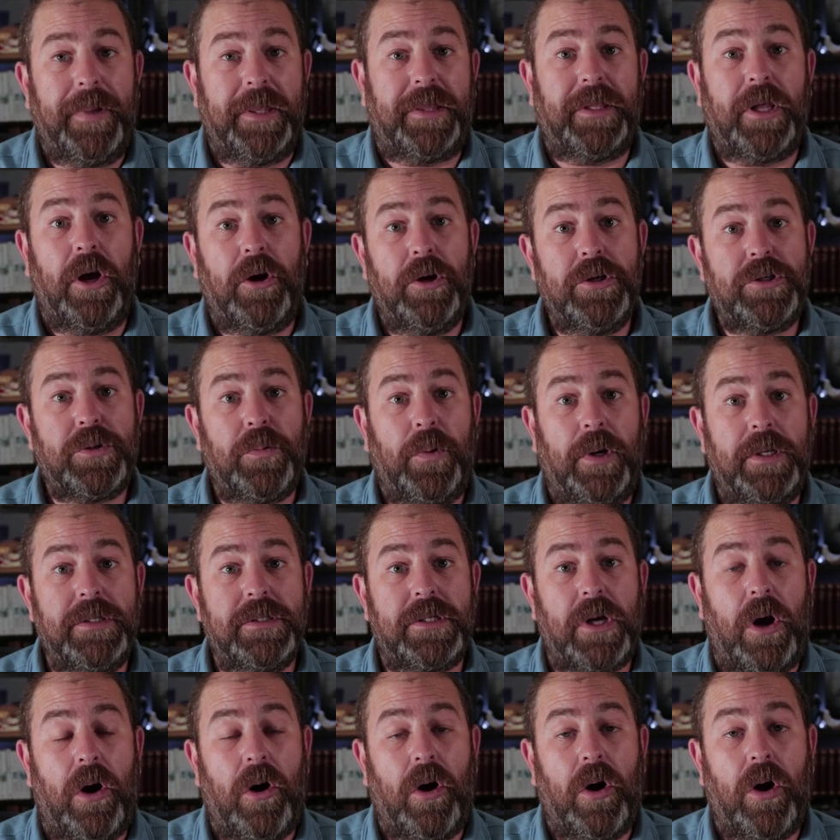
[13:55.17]
But those ones
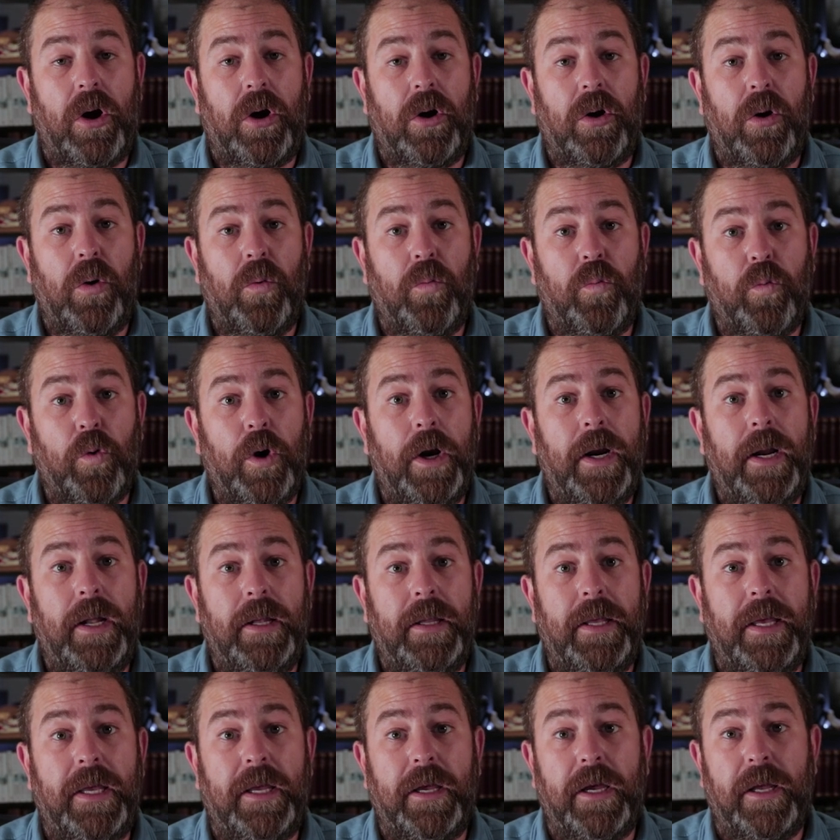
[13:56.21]
are
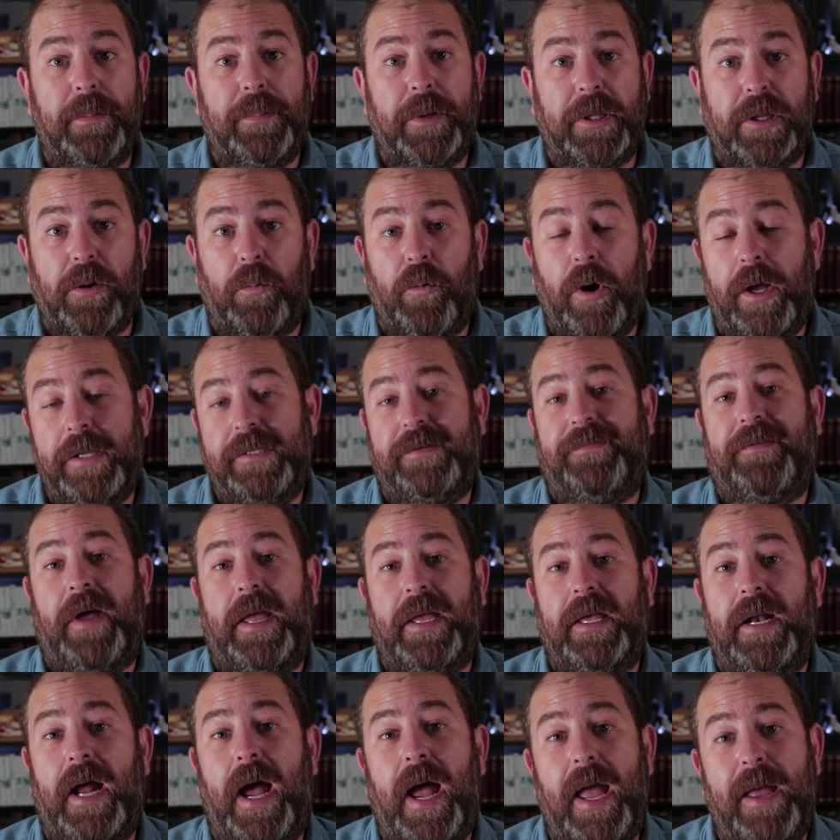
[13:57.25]
really good. But the ones, if I
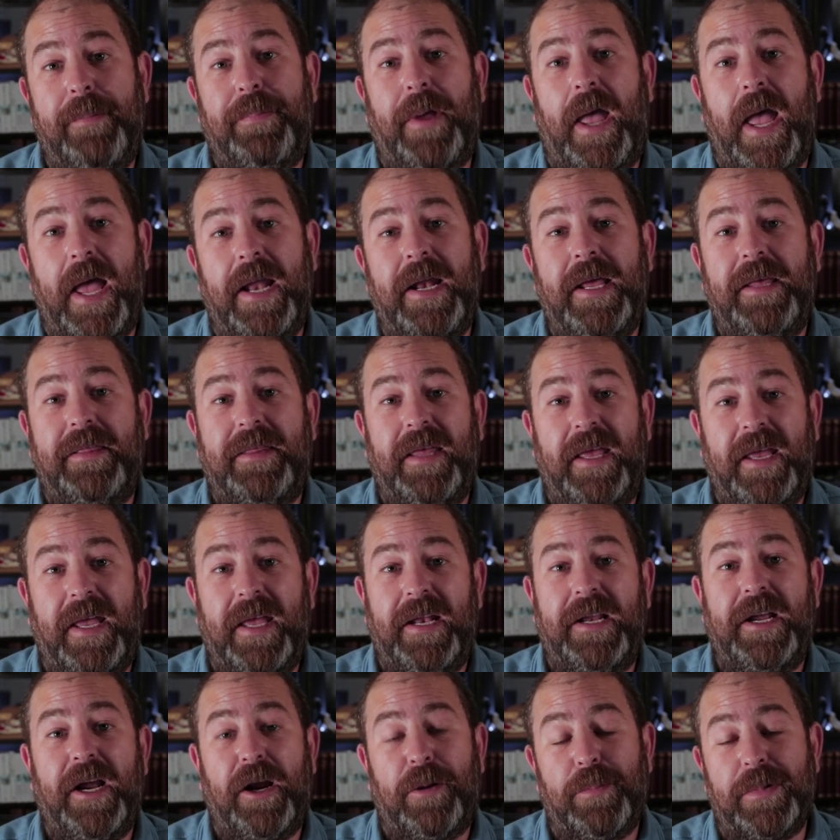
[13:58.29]
could hype anything
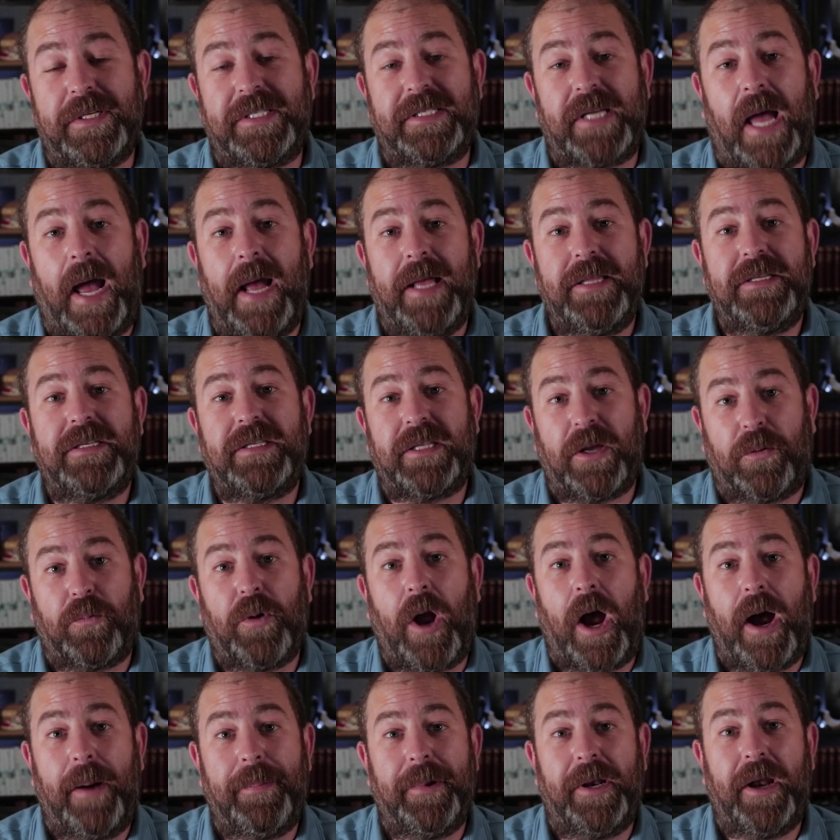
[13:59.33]
in here besides the
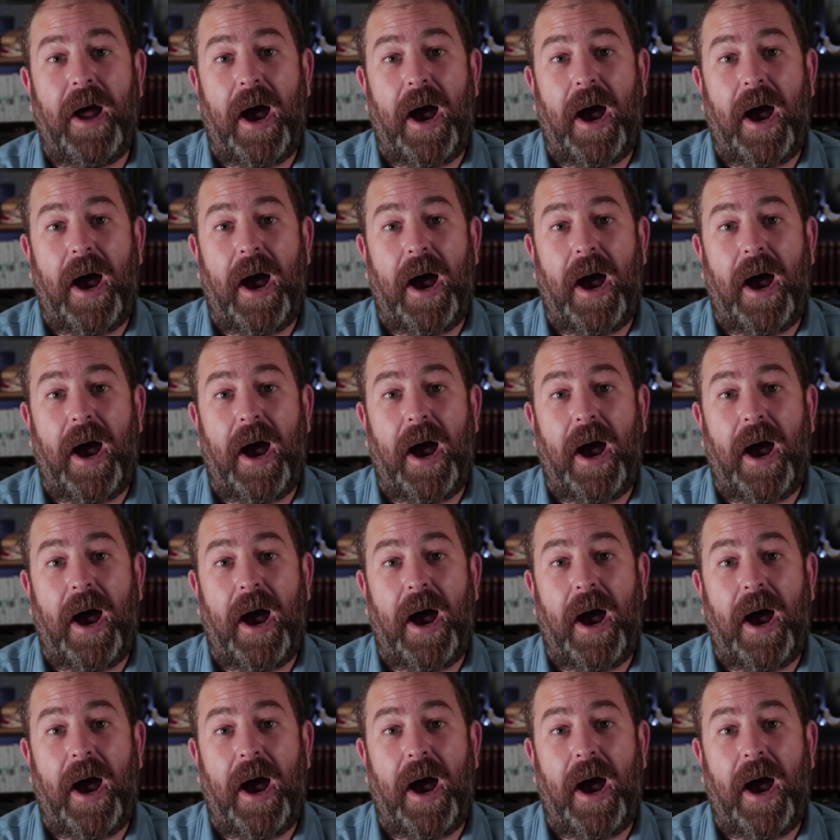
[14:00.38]
Robin